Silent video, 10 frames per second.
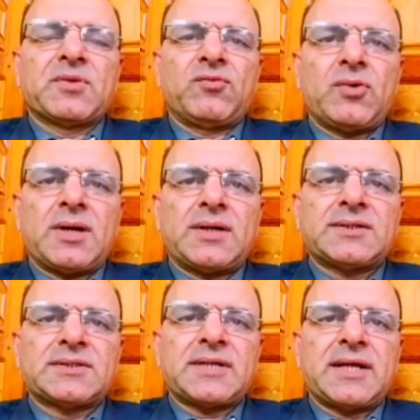for
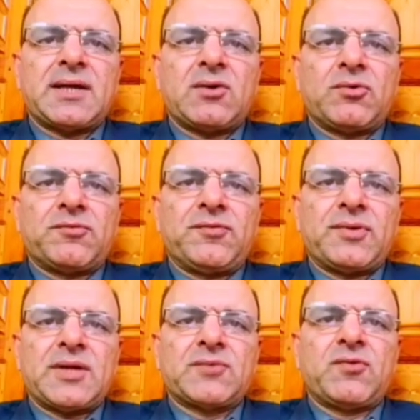understanding or
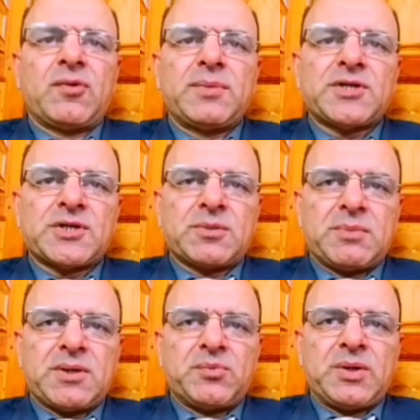for information,
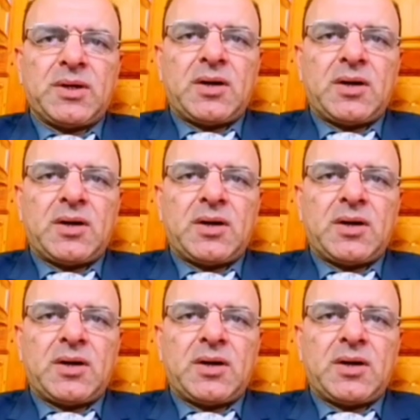but we are